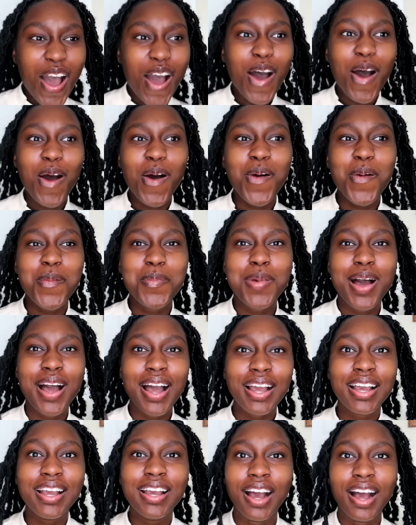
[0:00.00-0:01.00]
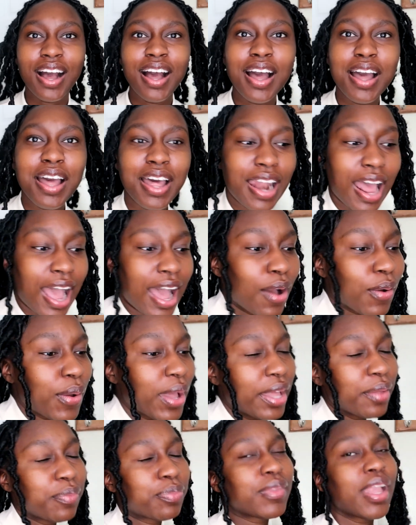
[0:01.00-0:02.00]
Oh my god.
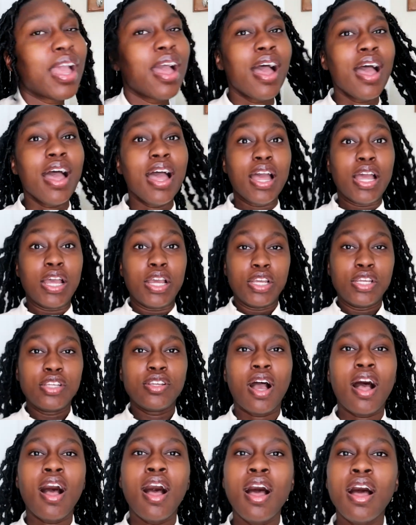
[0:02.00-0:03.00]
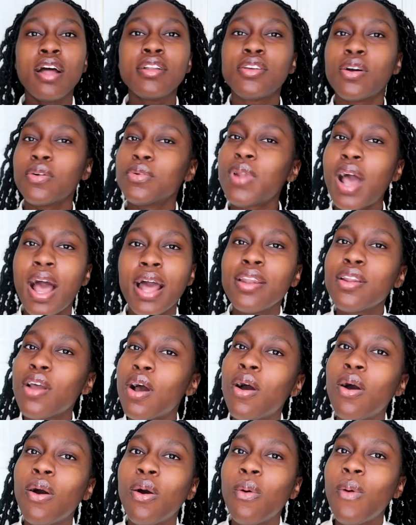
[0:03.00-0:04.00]
Okay, y'all do not
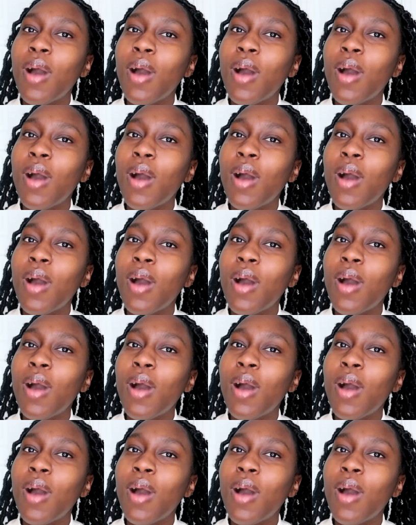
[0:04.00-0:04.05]
know